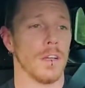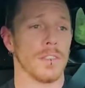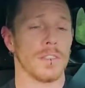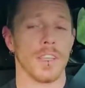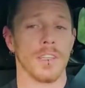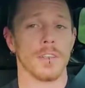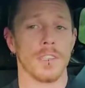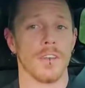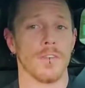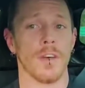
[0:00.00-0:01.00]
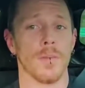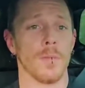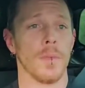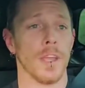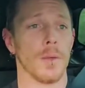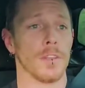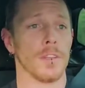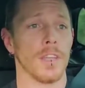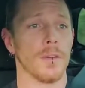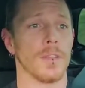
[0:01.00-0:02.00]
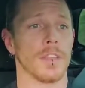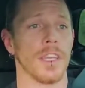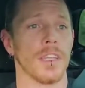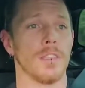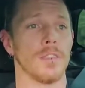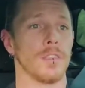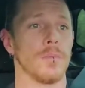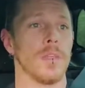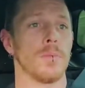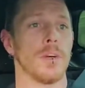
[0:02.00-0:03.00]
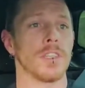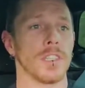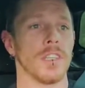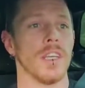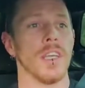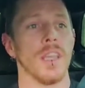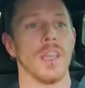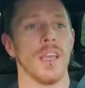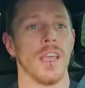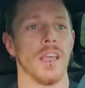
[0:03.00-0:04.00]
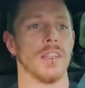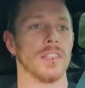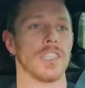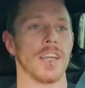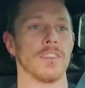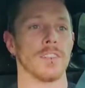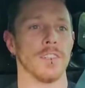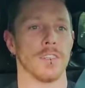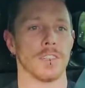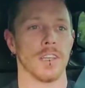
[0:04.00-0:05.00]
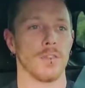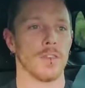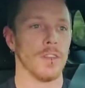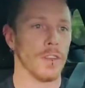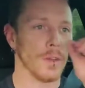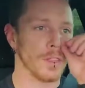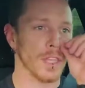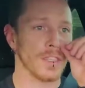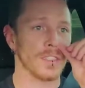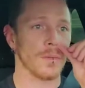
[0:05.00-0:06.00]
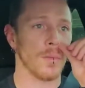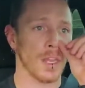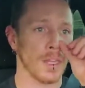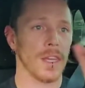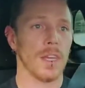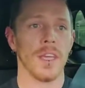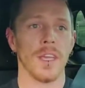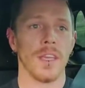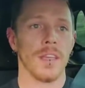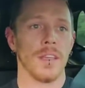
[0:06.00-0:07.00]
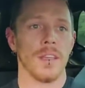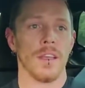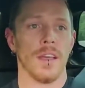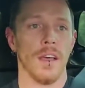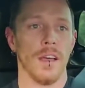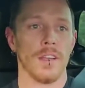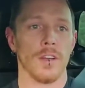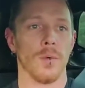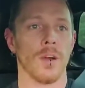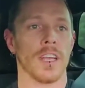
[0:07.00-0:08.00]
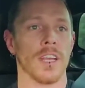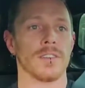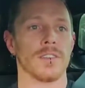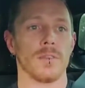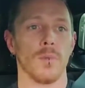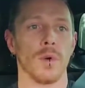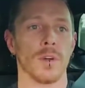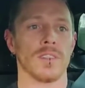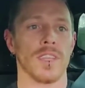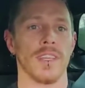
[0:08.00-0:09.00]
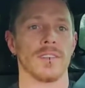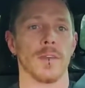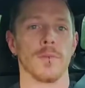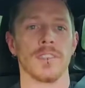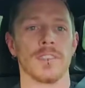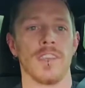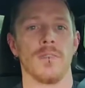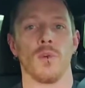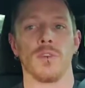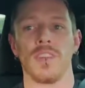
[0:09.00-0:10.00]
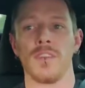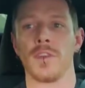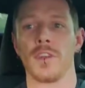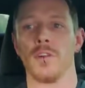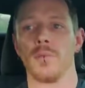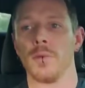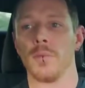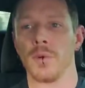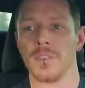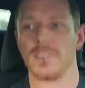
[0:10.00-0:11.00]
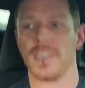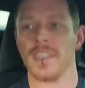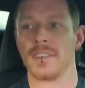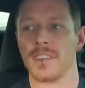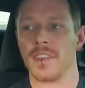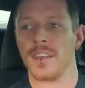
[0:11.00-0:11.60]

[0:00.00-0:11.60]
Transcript: setting yourself up to be able to deal with that. You should be pushing and challenging yourself and doing things to make your workouts more intense. I'm not saying more difficult, but more intense.